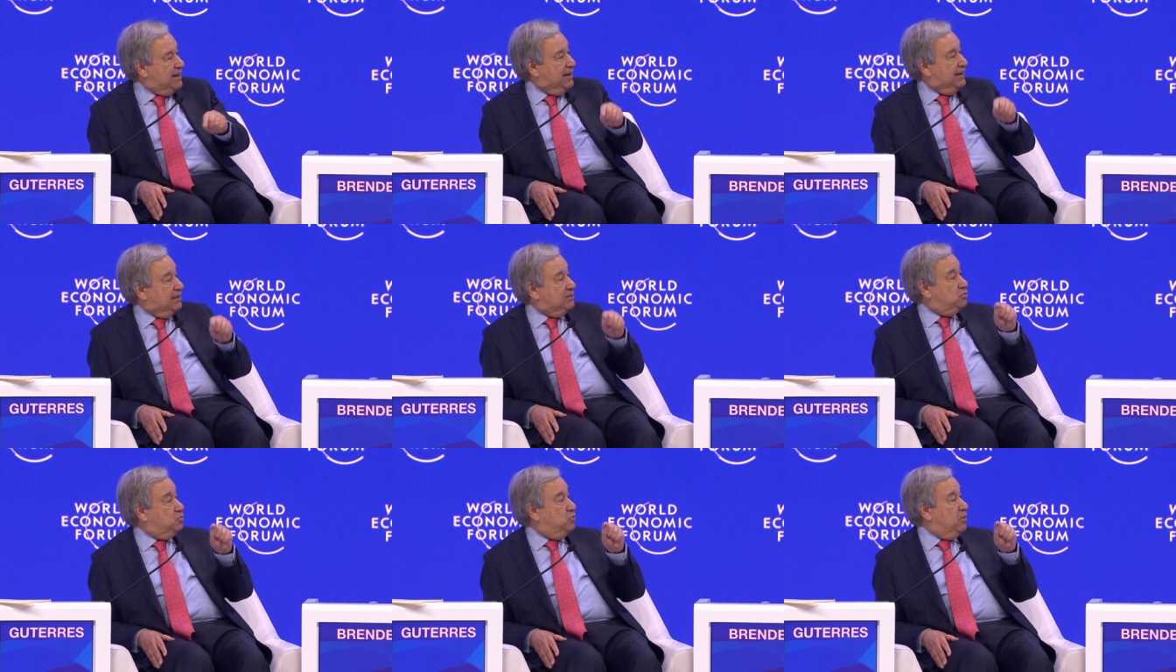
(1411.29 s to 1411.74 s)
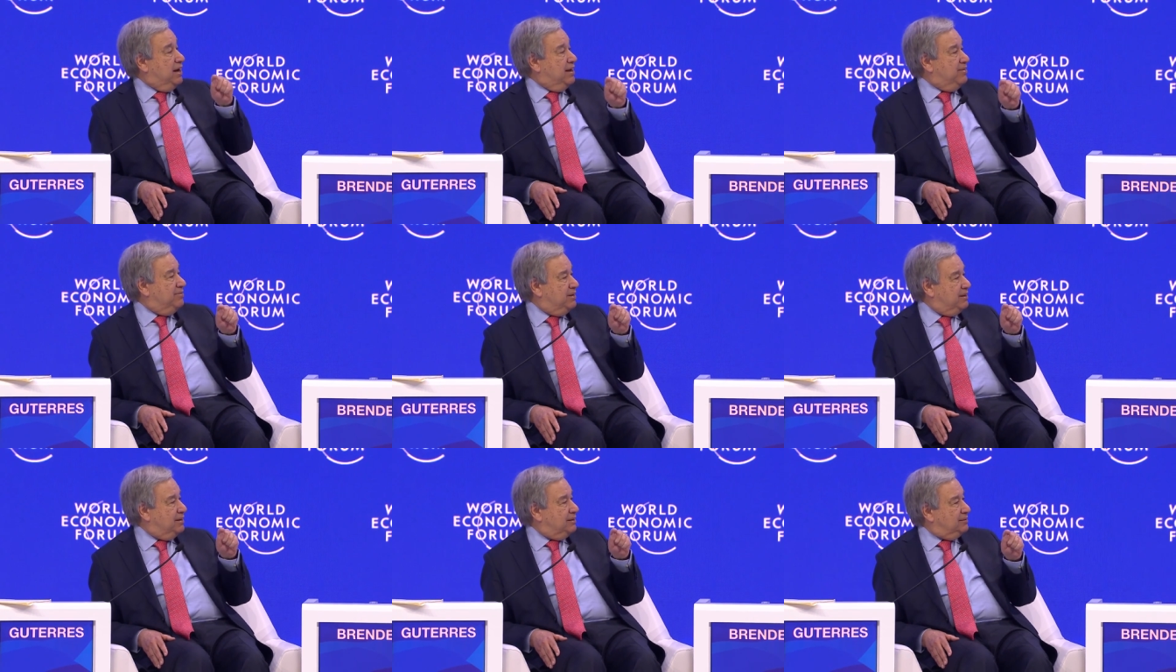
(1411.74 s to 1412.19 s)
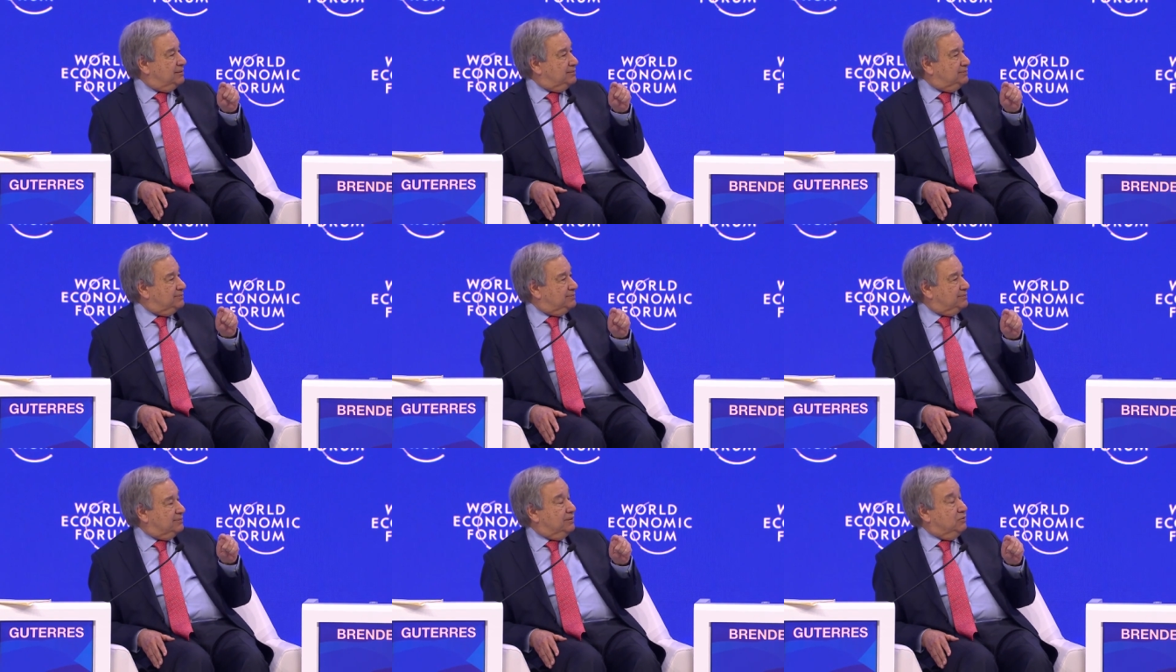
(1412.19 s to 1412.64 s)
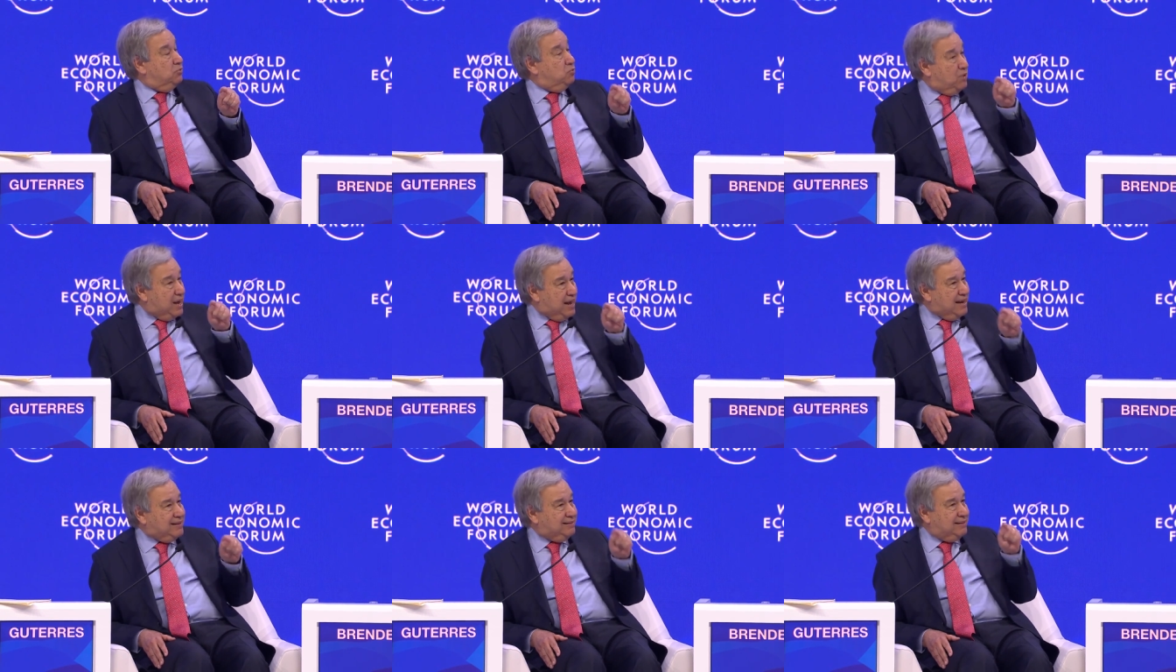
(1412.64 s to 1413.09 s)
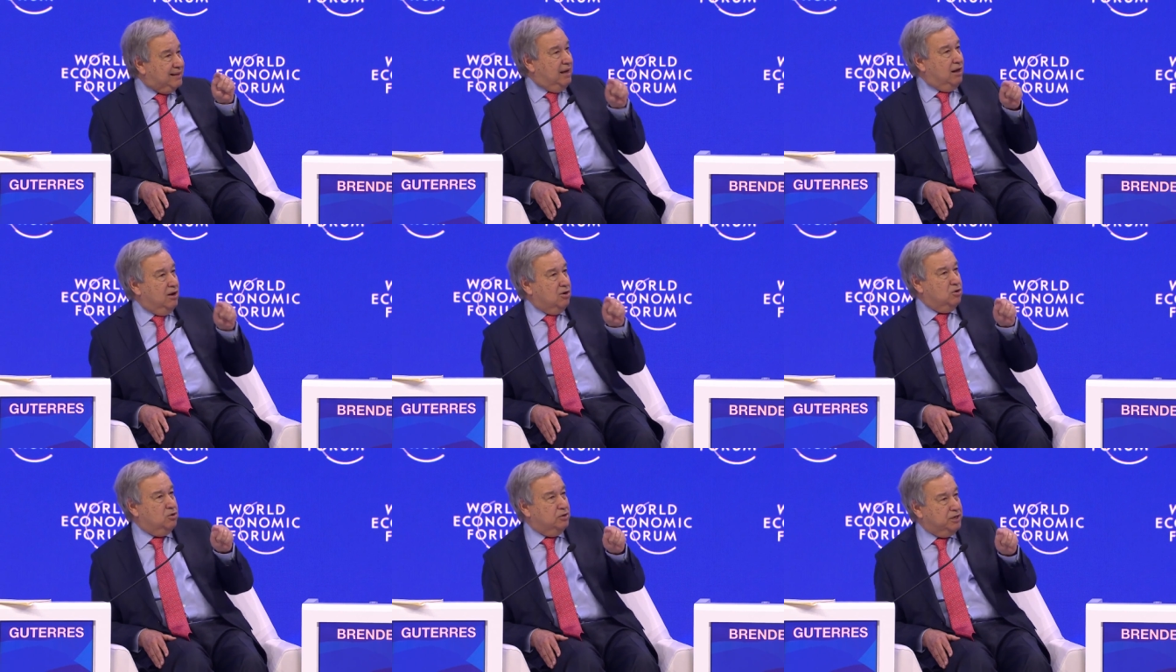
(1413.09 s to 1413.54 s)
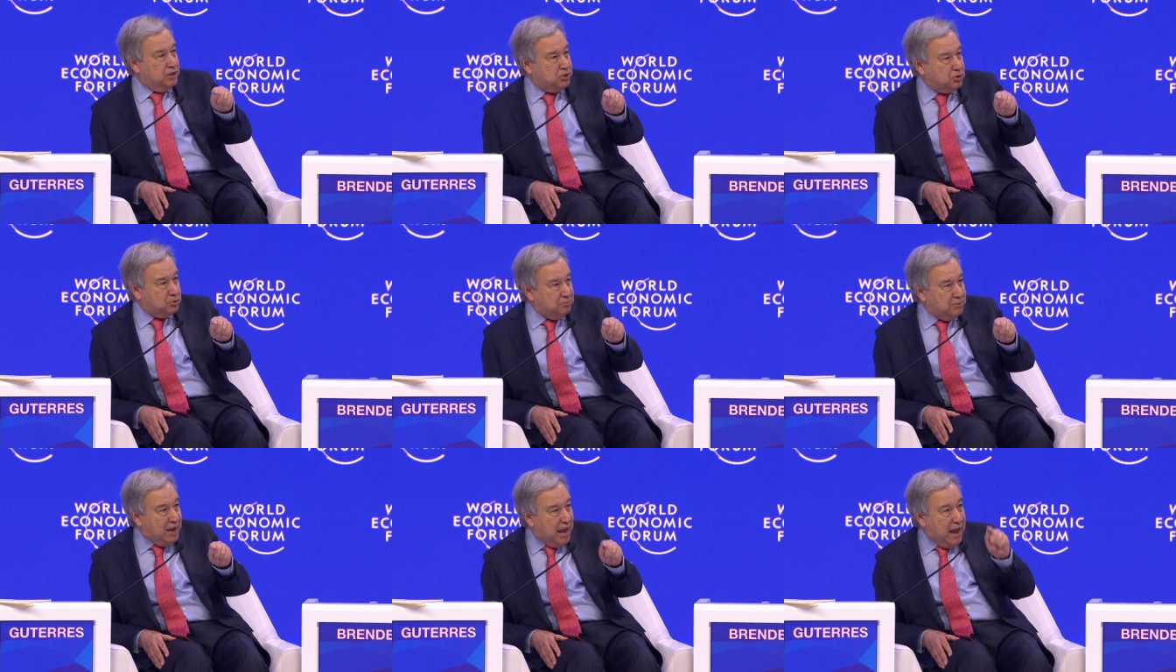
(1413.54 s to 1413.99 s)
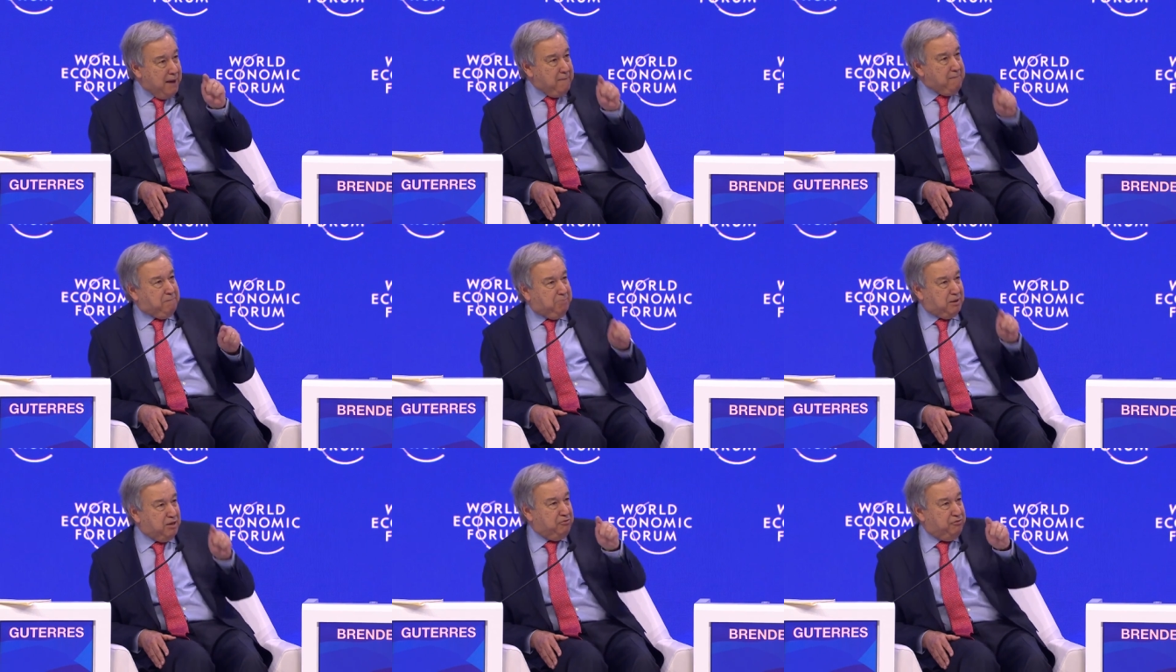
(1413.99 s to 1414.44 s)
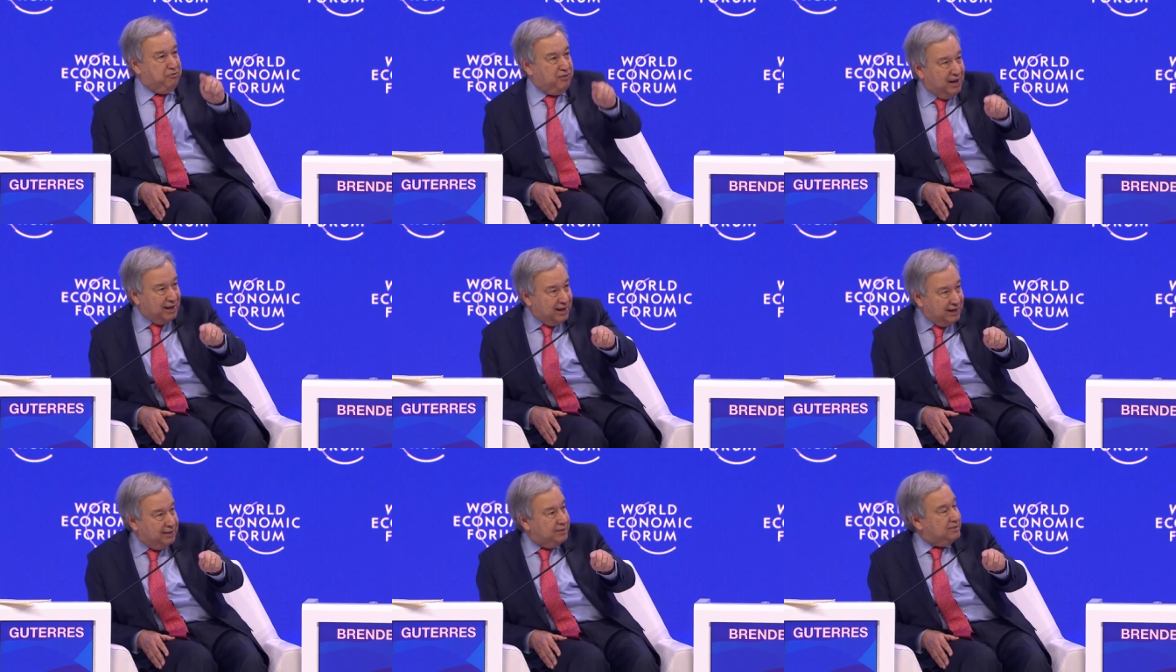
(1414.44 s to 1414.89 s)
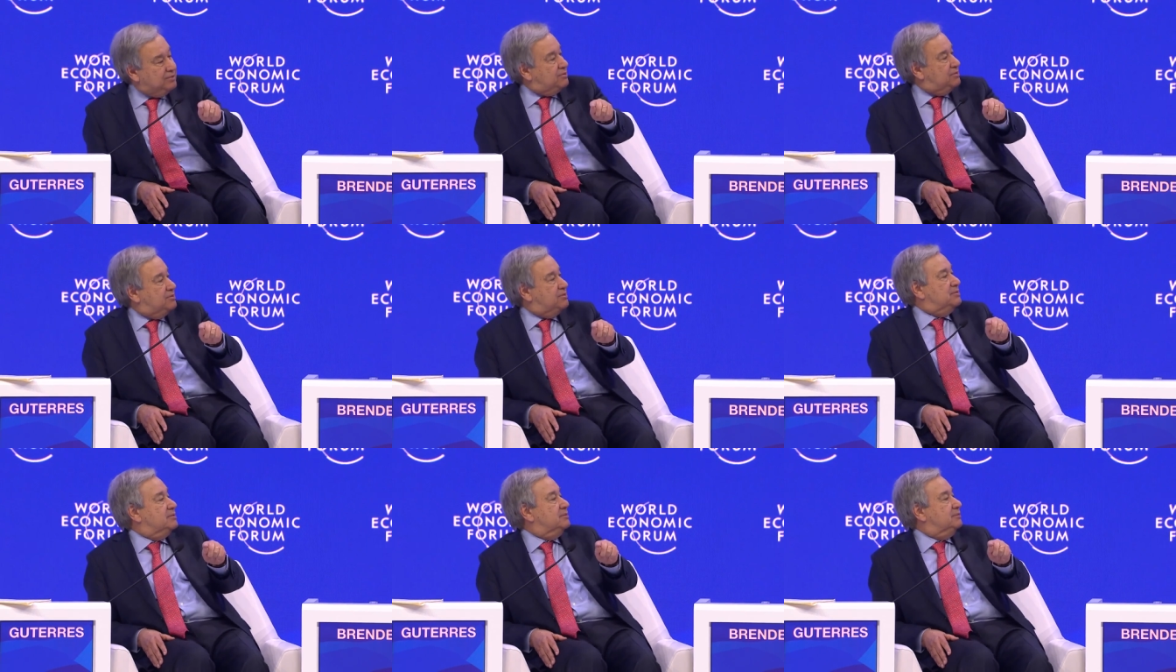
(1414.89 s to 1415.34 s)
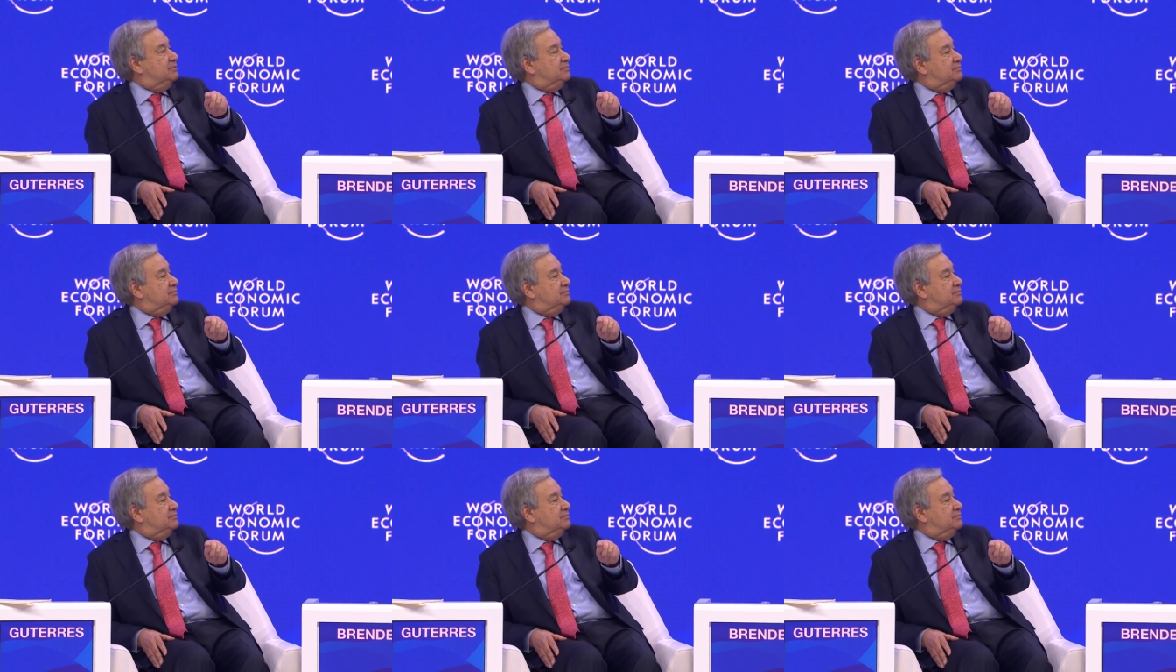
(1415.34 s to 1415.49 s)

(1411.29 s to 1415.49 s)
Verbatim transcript: And whether, when the algorithm amplifies,